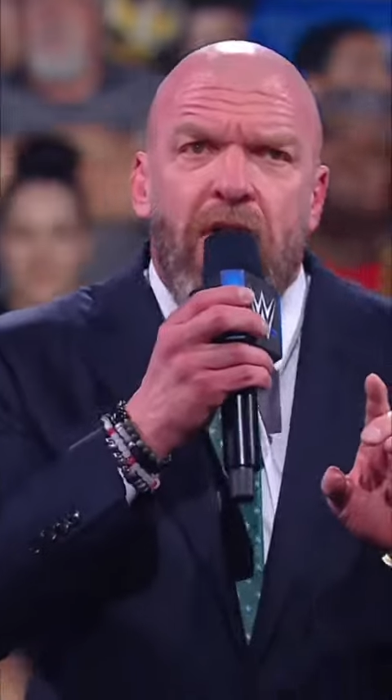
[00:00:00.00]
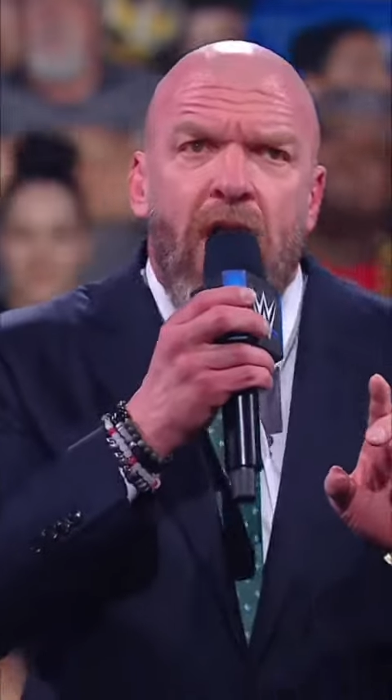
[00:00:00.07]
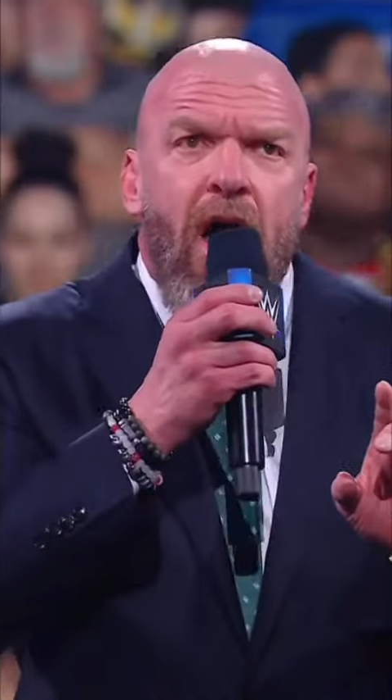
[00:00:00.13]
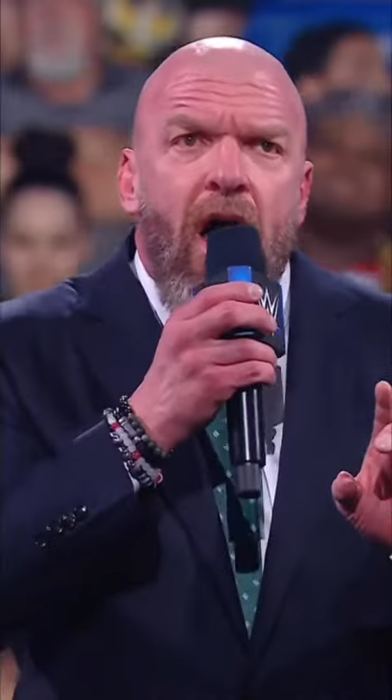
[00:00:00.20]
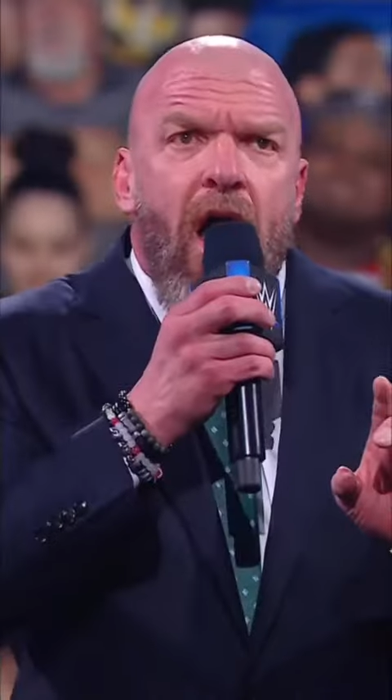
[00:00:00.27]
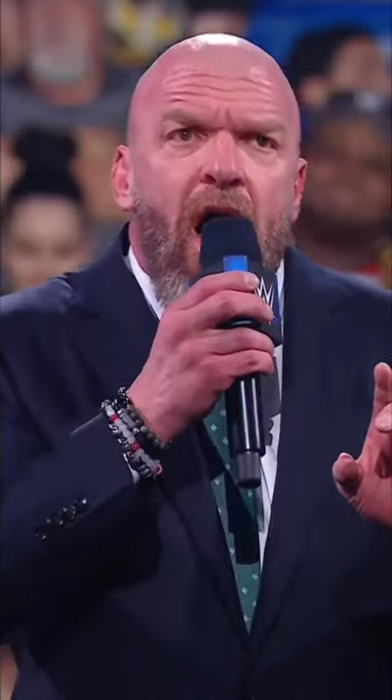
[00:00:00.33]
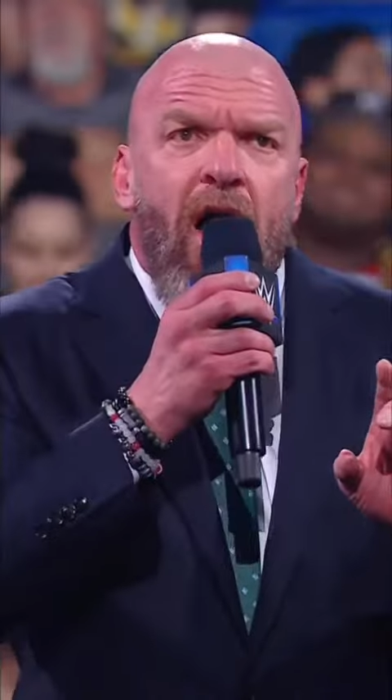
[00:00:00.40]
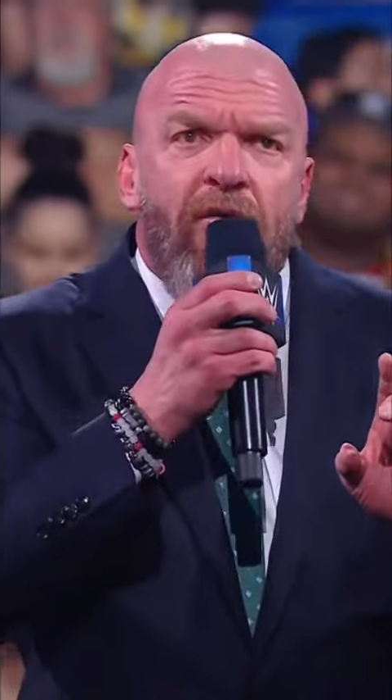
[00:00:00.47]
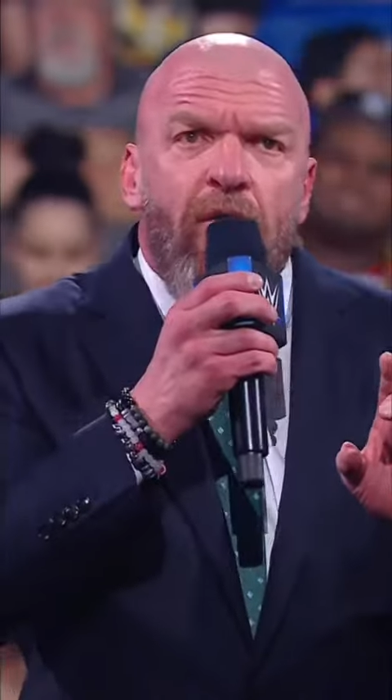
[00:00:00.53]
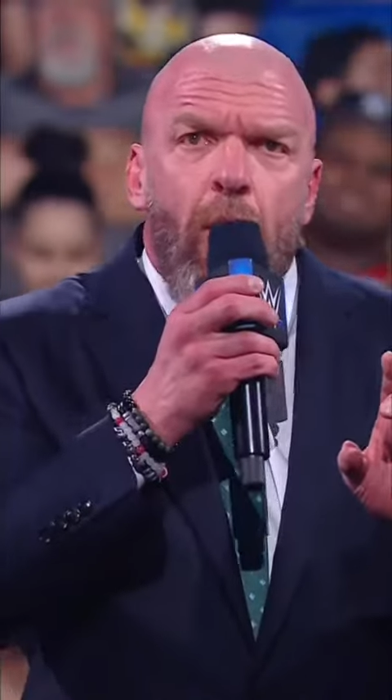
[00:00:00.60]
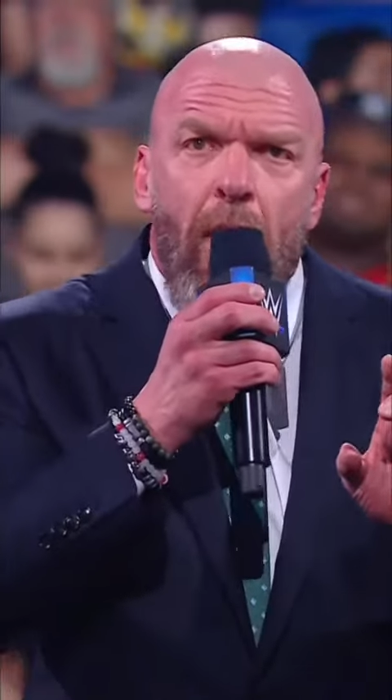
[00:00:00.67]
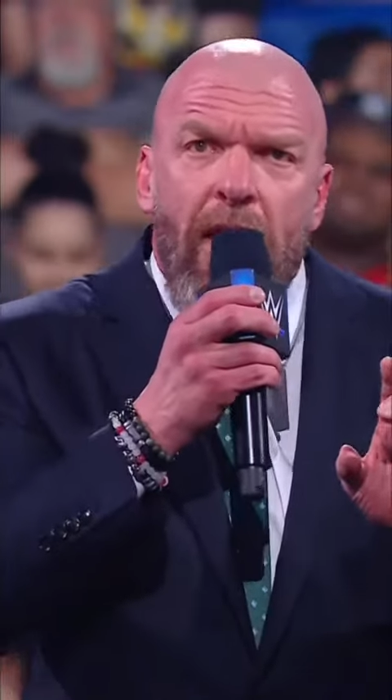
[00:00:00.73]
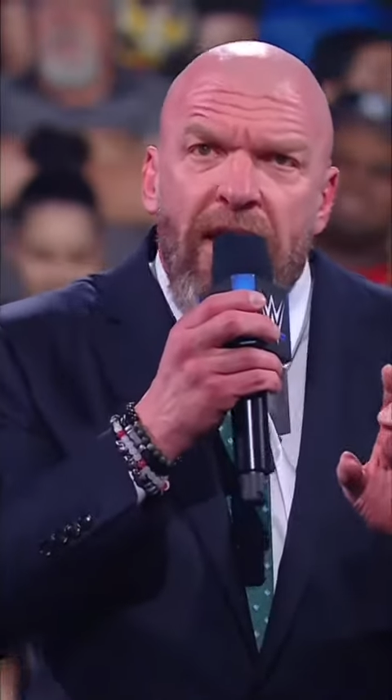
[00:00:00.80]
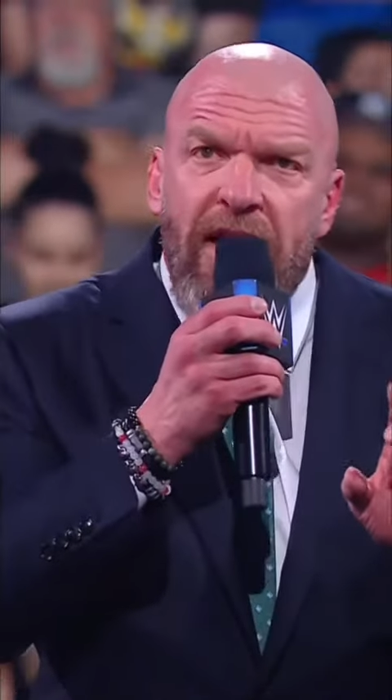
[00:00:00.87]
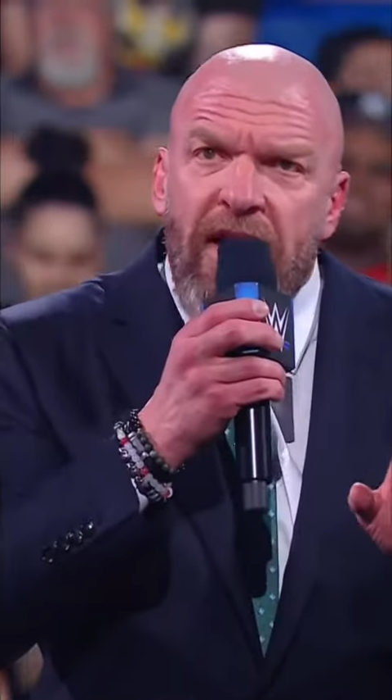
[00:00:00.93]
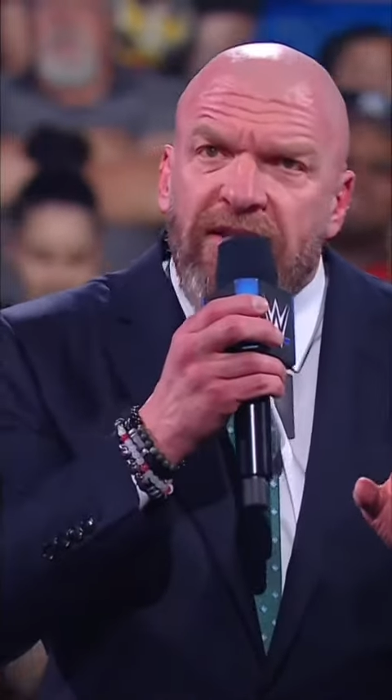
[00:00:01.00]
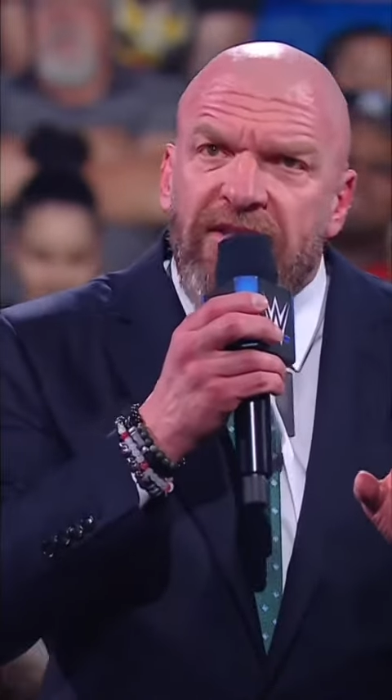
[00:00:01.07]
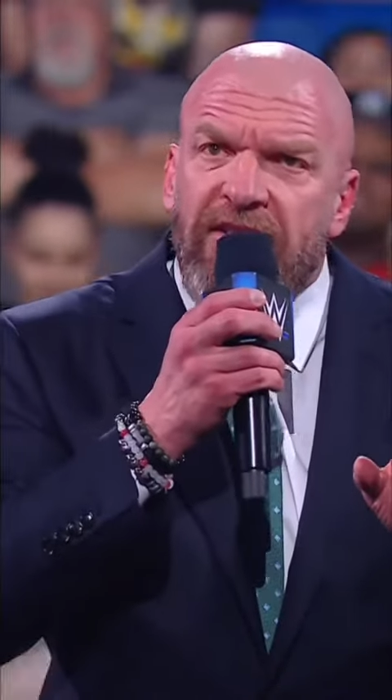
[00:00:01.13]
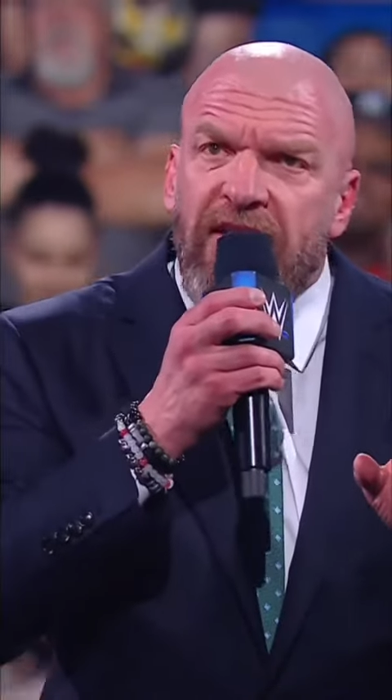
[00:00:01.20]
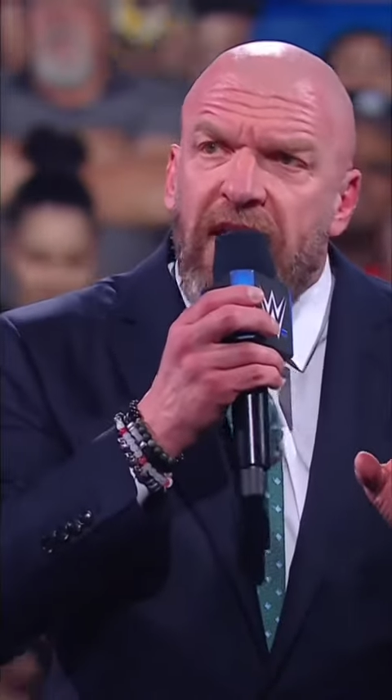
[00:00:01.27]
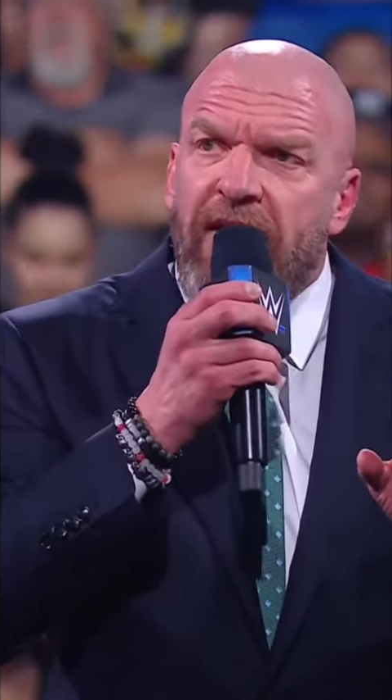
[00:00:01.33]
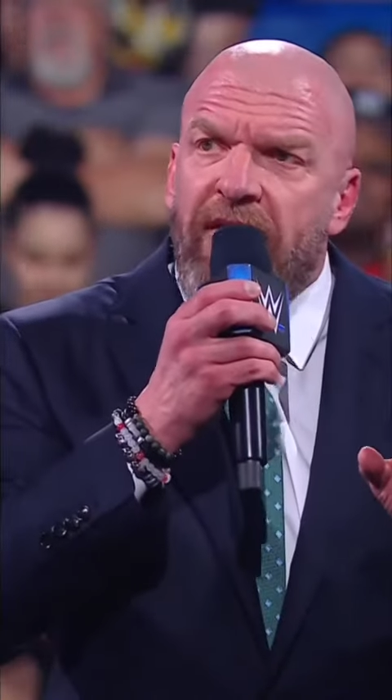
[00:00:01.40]
of
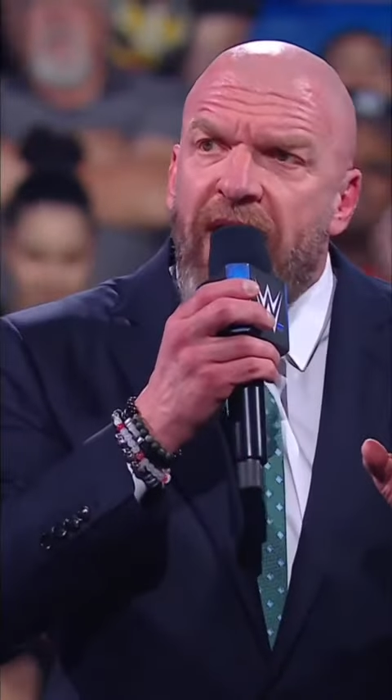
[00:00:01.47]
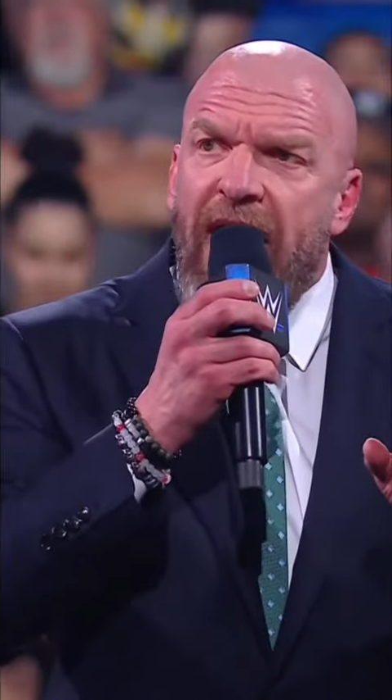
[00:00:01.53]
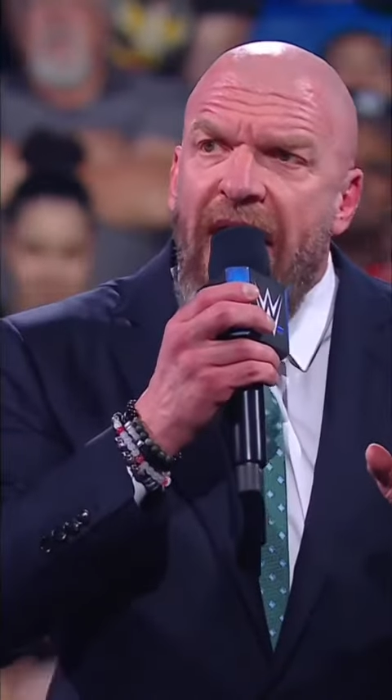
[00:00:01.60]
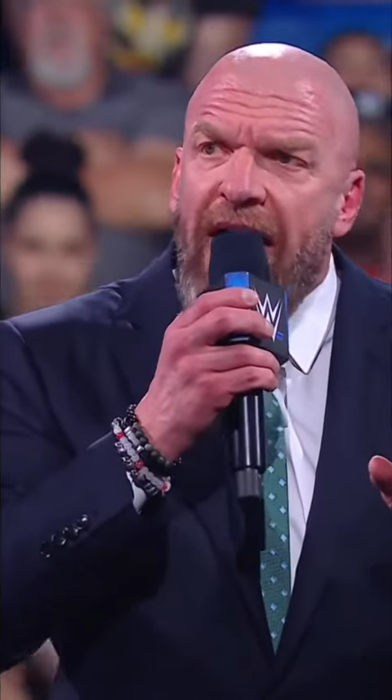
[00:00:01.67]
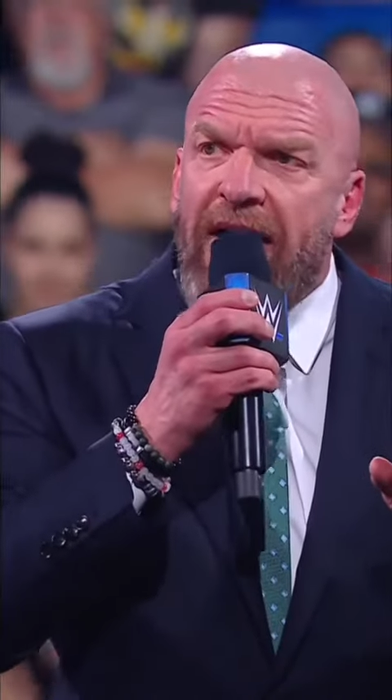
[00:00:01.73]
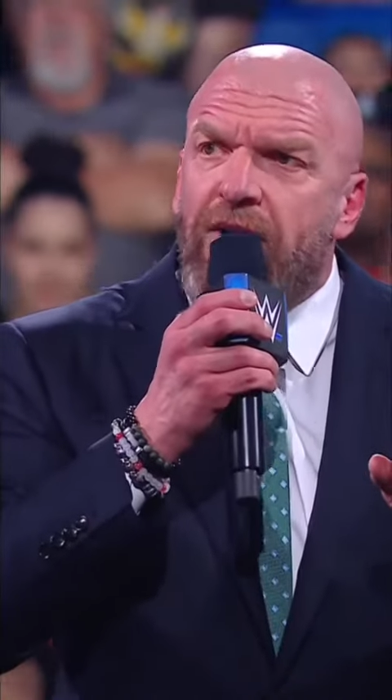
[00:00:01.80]
witnessing that